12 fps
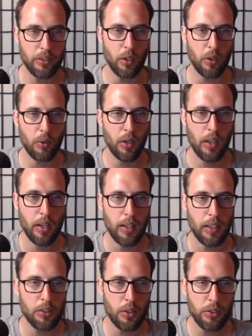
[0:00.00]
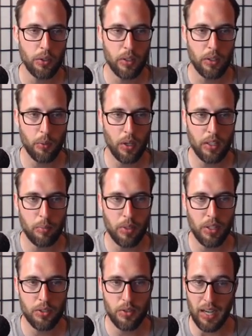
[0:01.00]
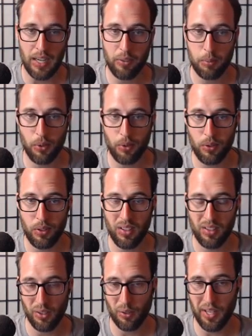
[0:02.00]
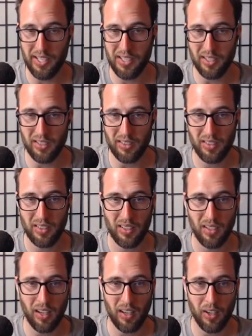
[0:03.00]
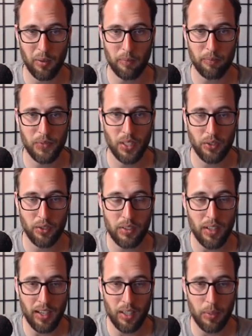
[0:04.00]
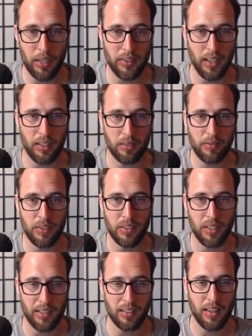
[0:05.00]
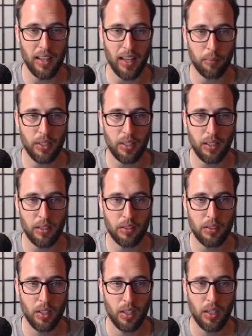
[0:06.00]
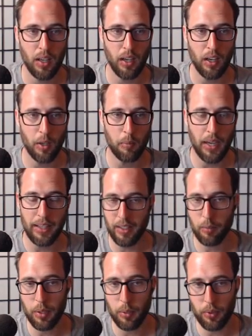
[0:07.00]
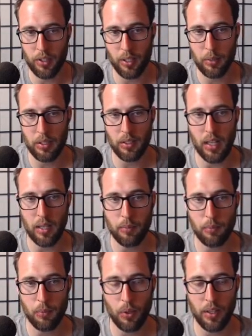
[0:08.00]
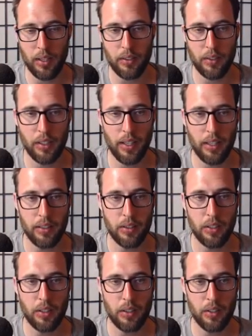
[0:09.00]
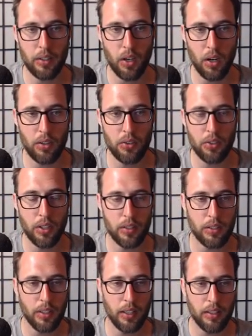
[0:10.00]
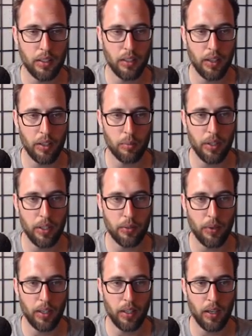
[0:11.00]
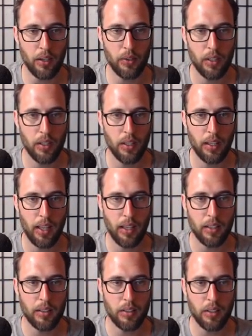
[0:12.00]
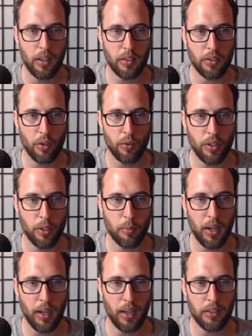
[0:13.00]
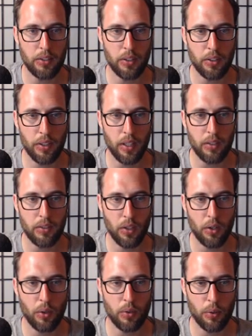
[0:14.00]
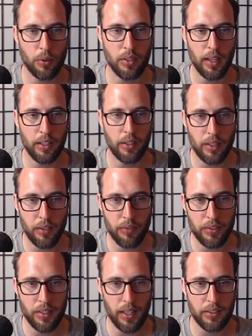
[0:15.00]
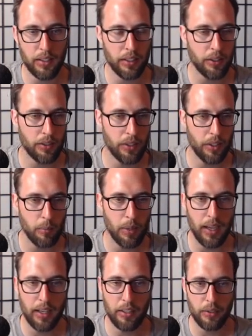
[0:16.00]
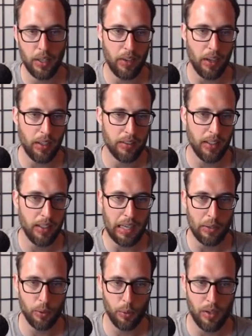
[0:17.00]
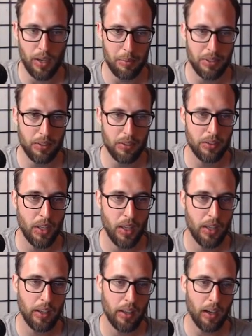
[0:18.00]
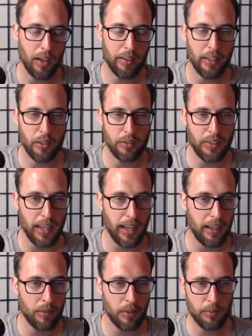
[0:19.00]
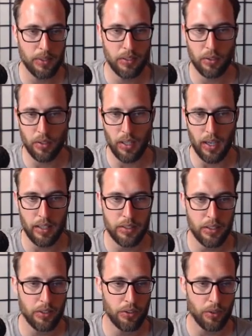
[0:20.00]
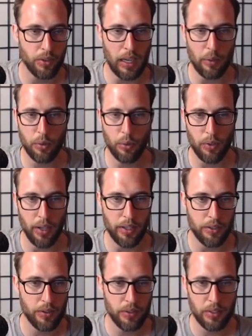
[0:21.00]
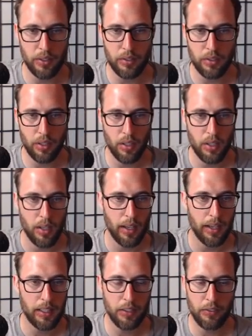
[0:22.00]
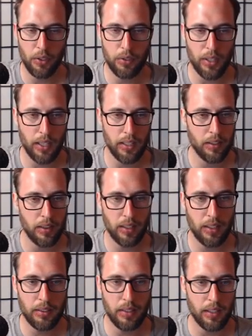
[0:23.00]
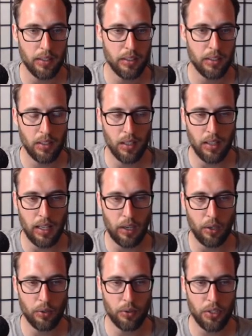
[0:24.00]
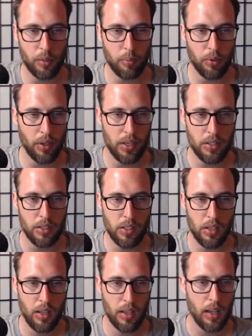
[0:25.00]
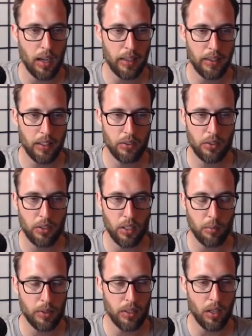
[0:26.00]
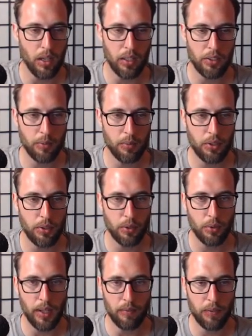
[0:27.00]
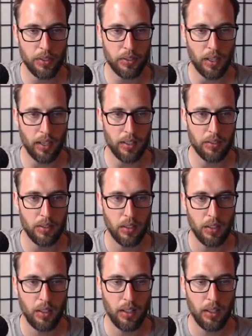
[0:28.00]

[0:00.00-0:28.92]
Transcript: So it's also, you want it to be a drivable location. You can talk about that, emphasize that, because I think people are going to be a lot more likely to get in their cars than get in an airplane right now and go nearby. So they're going to go towards that. You can emphasize that you're nearby, or you have on-site outdoor options, that you have cabins or cottages or outdoor entrances. Any of those kinds of things that allow separation, I think is going to be awesome to emphasize.